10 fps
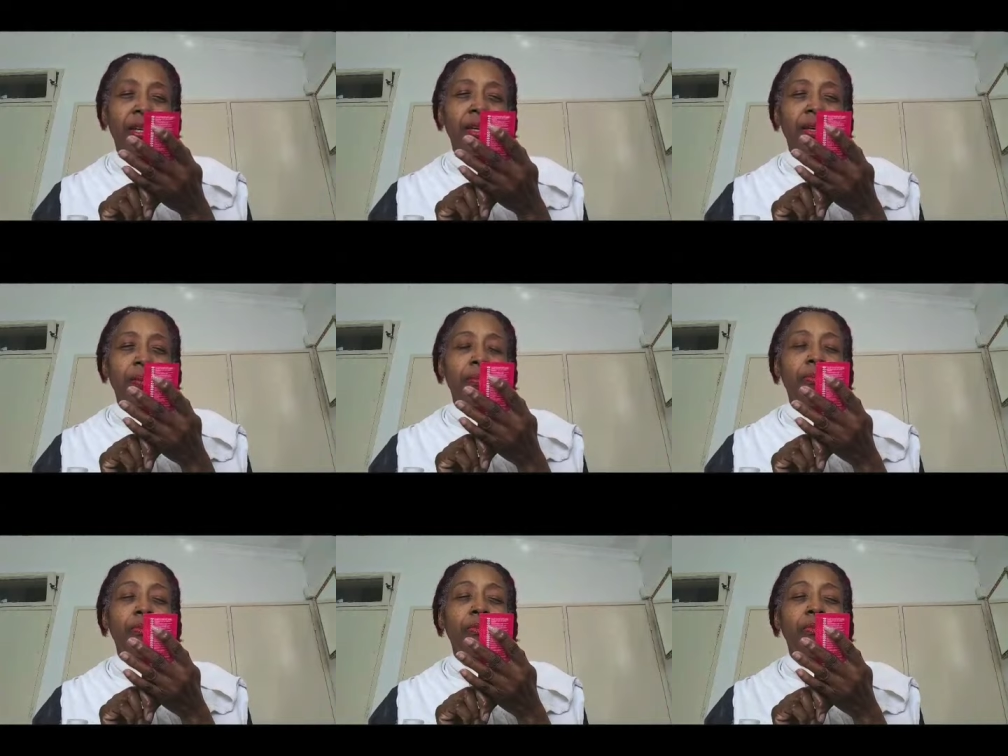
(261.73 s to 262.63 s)

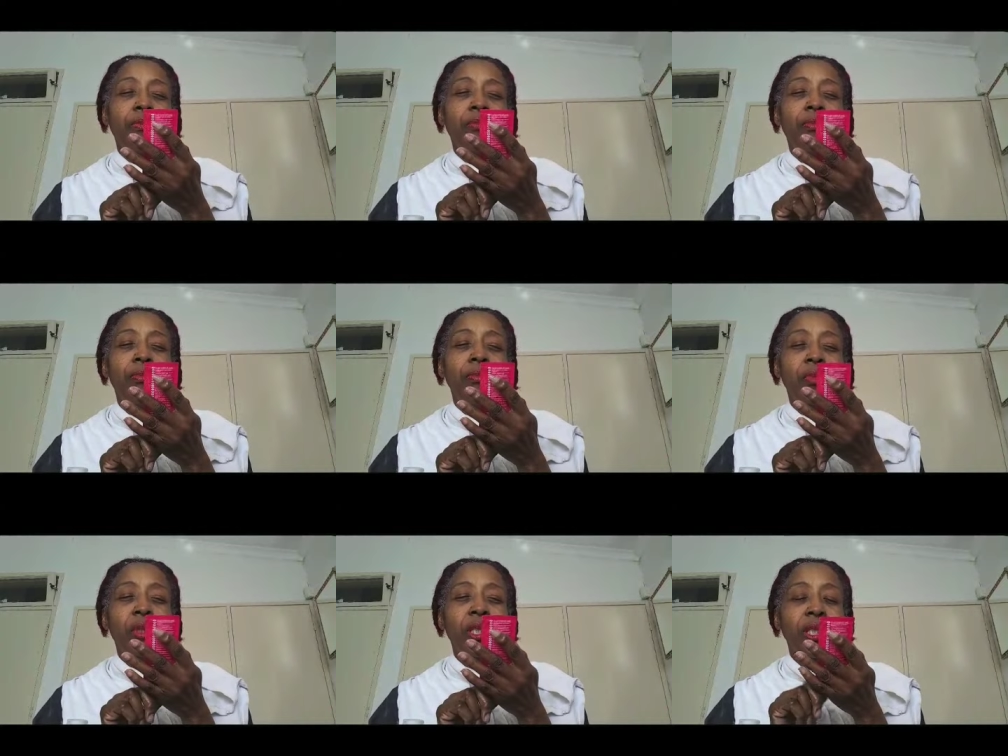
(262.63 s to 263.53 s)

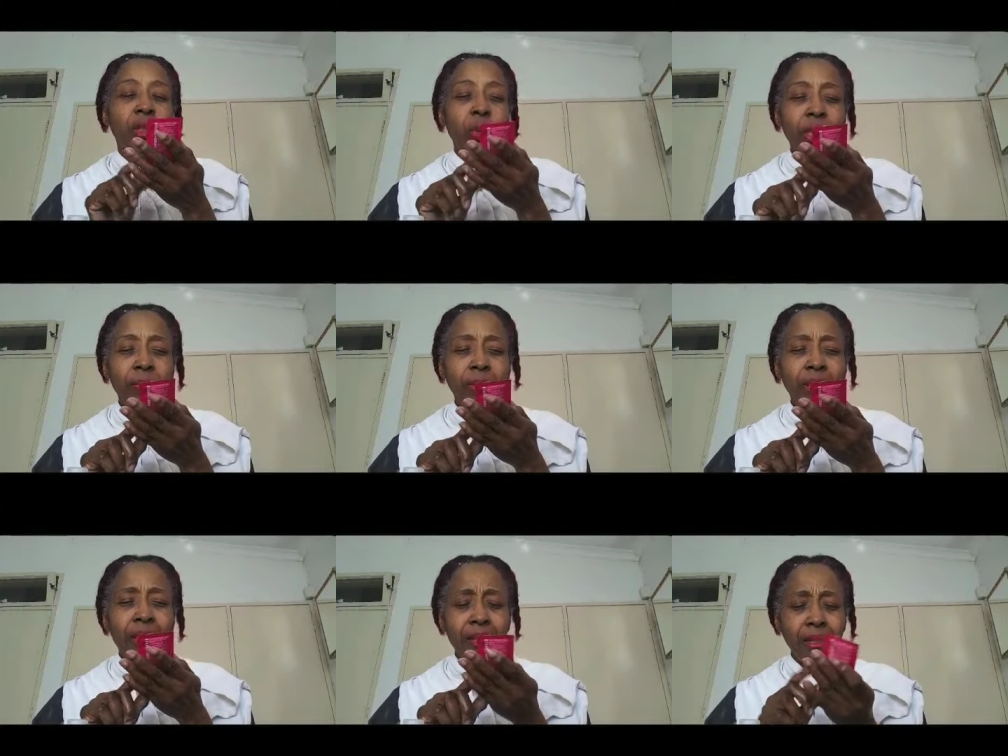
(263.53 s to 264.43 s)
What is it?
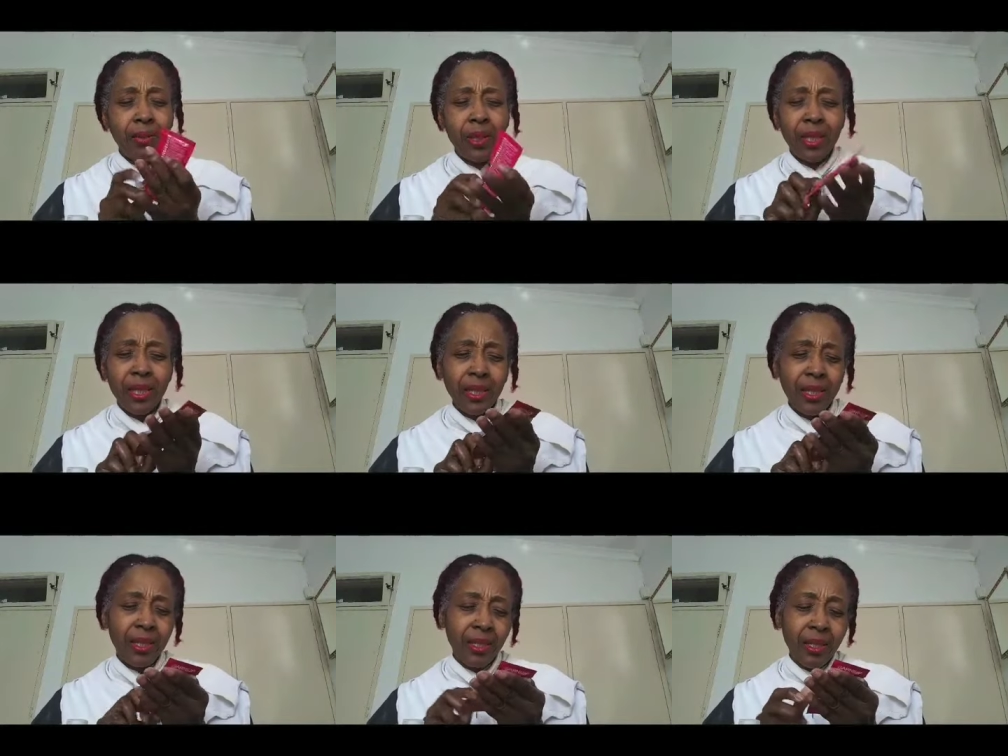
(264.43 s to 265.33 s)
20%? What's
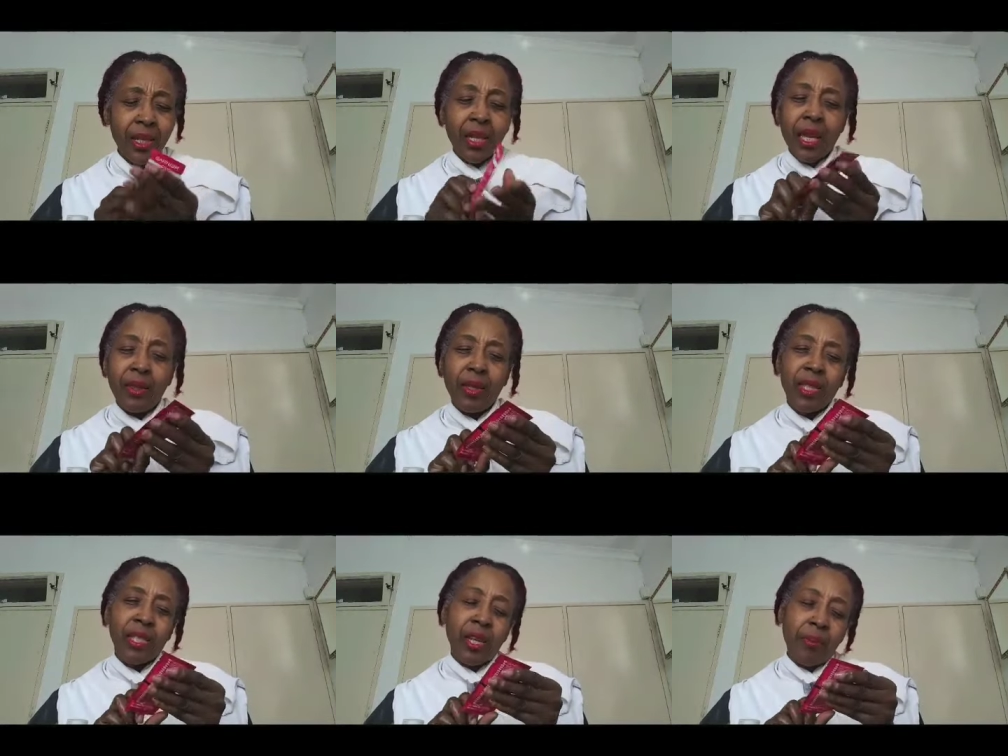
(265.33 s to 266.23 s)
this? And
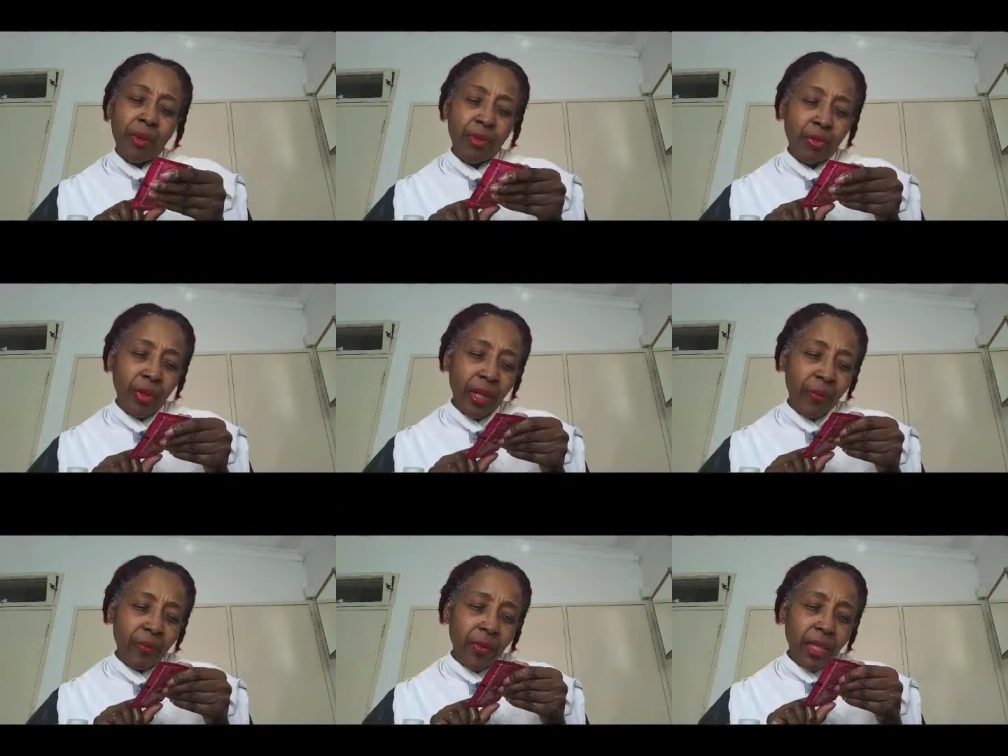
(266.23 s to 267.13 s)
this is number 3.
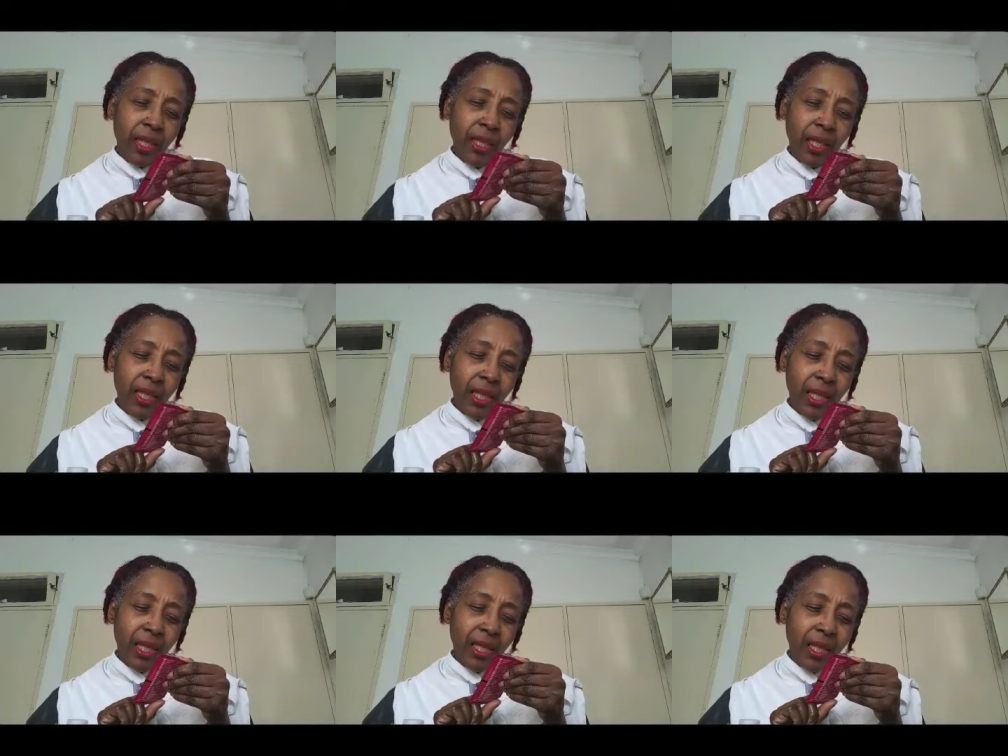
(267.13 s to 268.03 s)
This
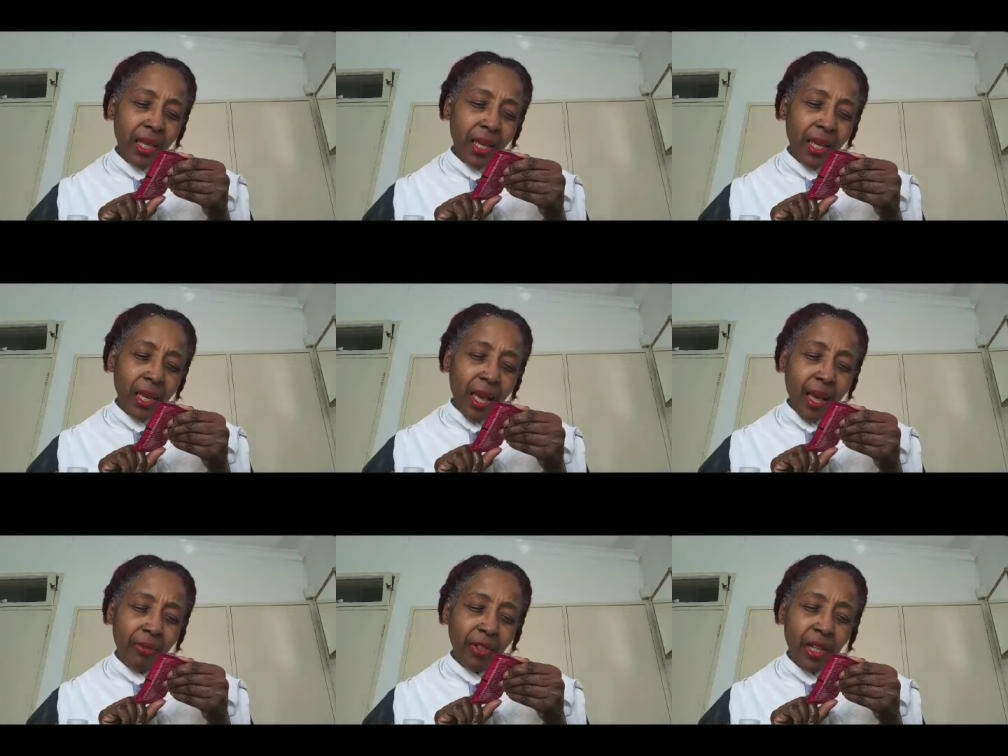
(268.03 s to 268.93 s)
is the
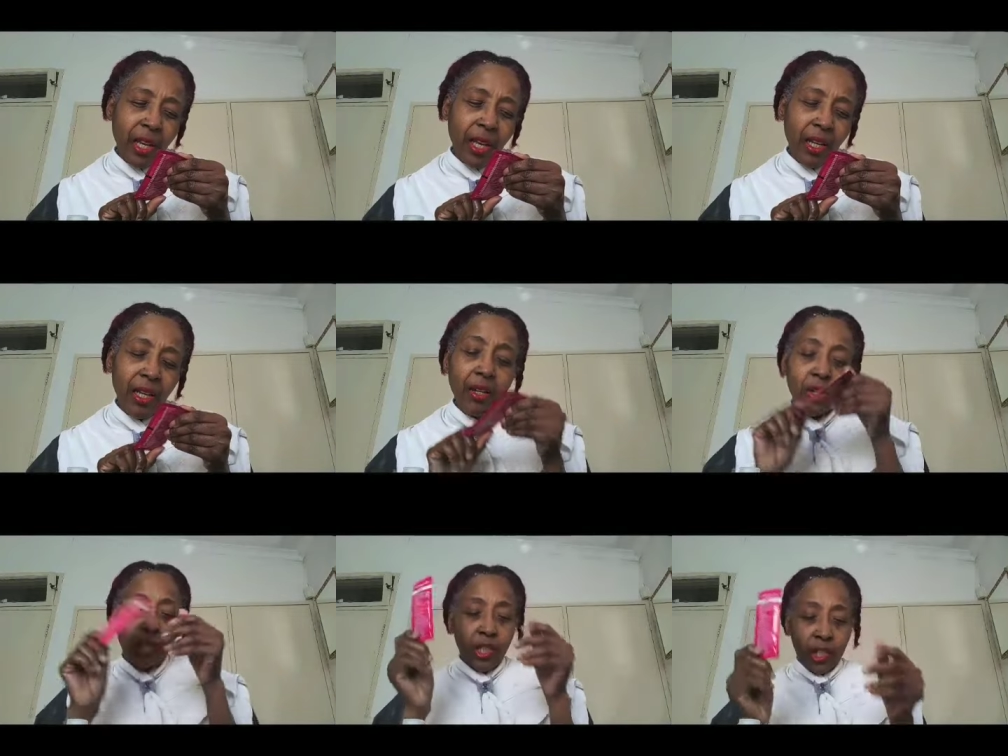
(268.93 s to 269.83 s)
after color
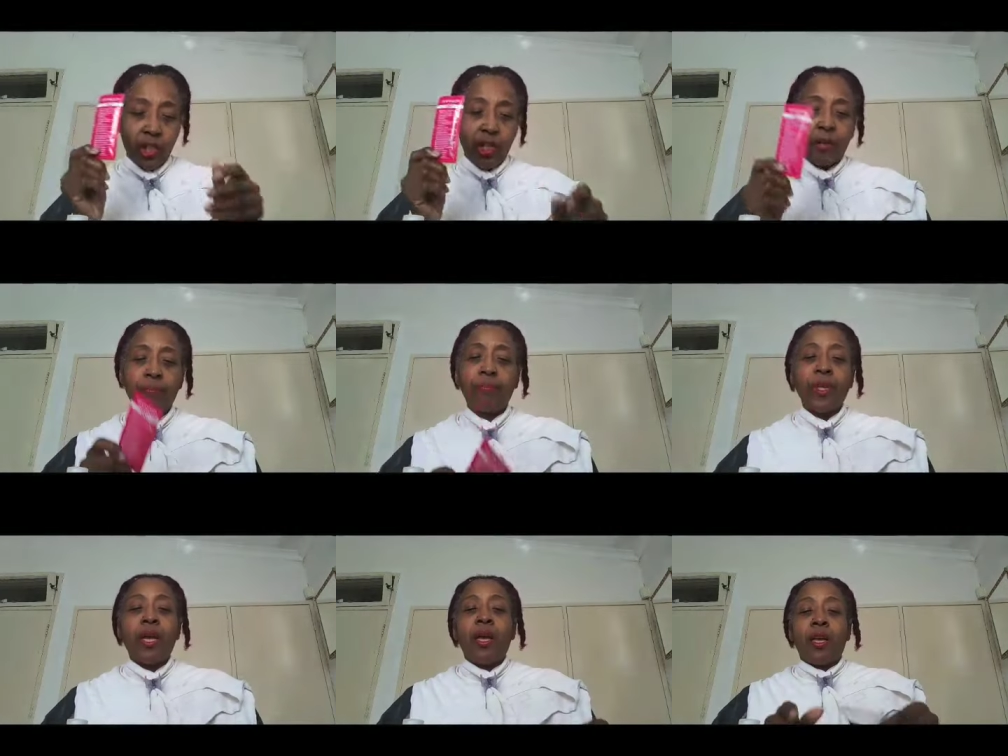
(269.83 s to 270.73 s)
conditioner.
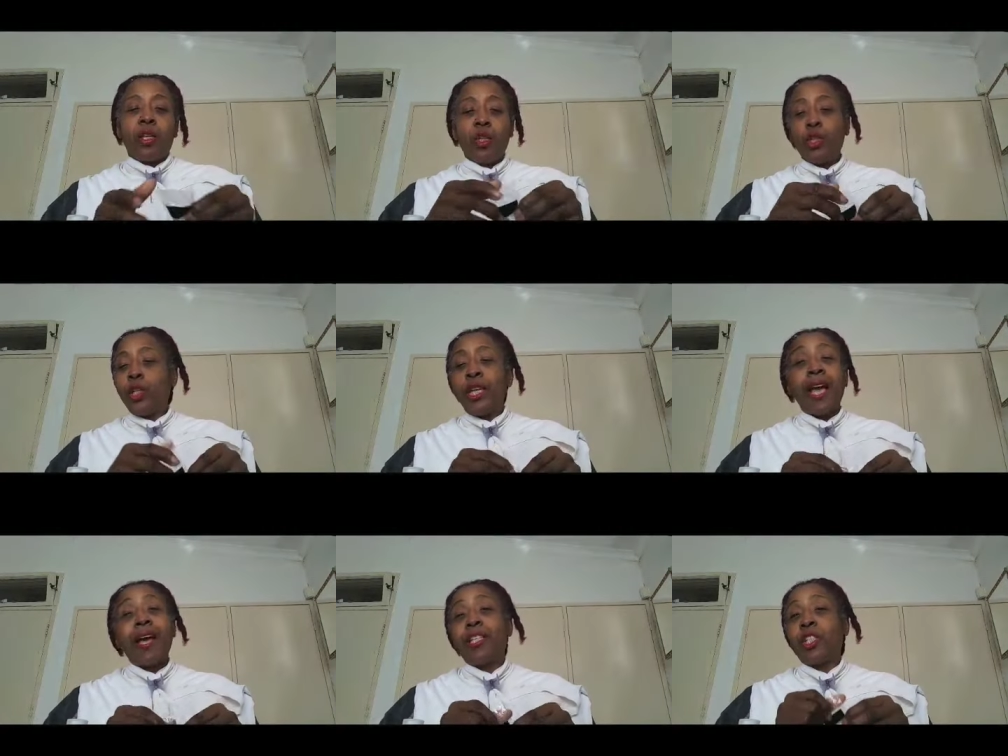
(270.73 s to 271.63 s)
Usually
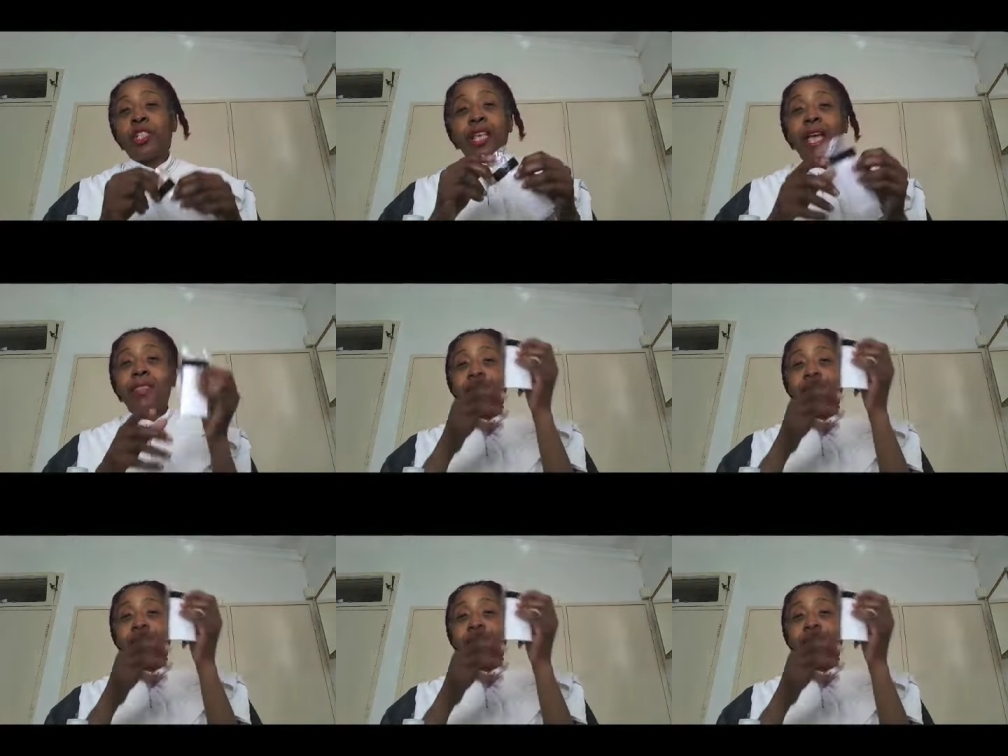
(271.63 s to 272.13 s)
and